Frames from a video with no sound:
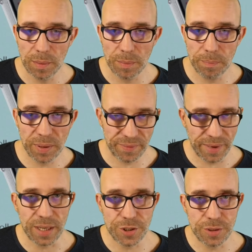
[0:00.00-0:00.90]

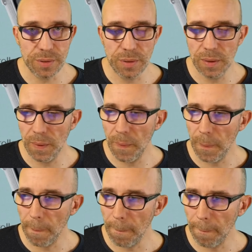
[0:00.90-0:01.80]
perfection.
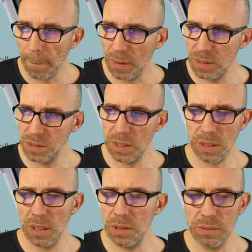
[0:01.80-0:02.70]
I was
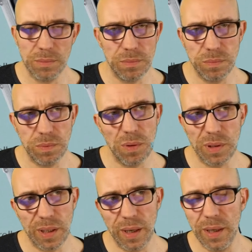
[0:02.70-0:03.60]
like,
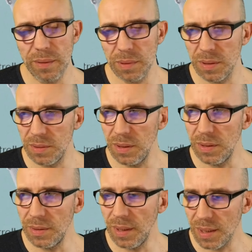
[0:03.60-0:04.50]
okay, well
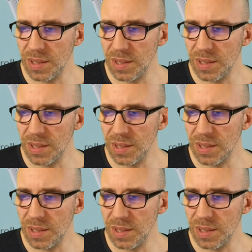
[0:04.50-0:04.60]
then that's